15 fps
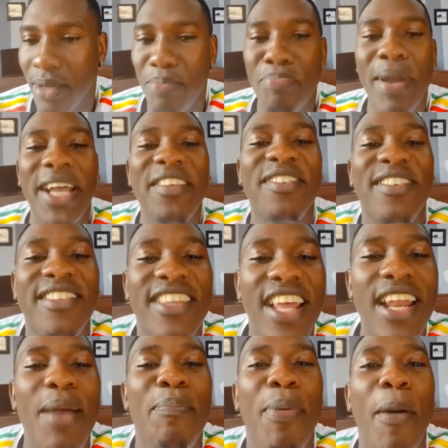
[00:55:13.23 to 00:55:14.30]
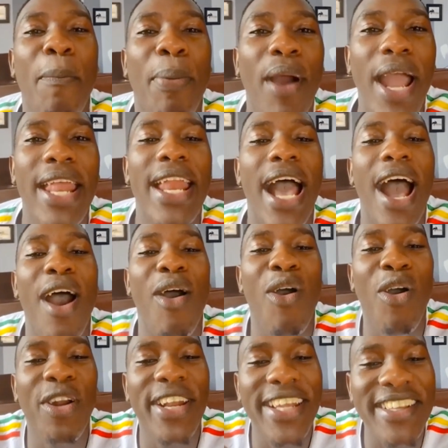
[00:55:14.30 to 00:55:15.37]
Besigye ne Bobi Wine are
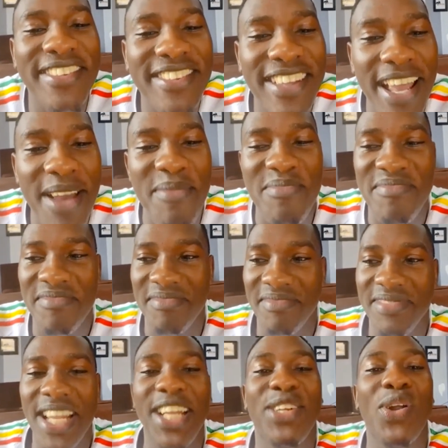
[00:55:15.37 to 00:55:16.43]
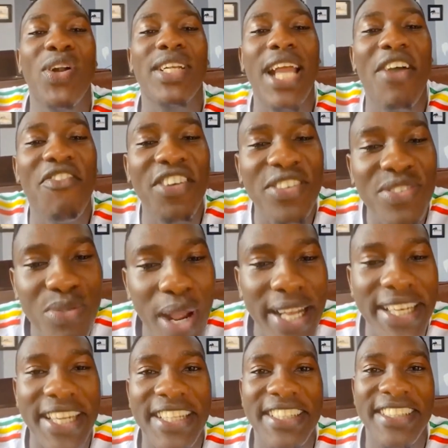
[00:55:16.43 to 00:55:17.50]
all the same. They don't have a
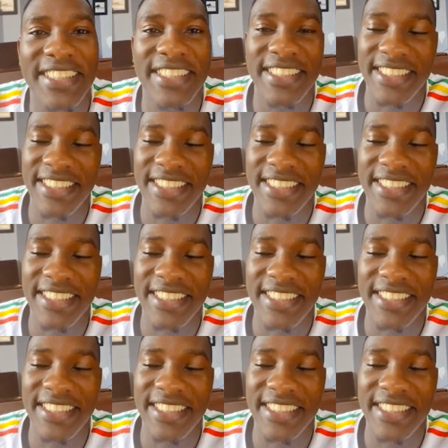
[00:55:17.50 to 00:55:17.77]
strategy.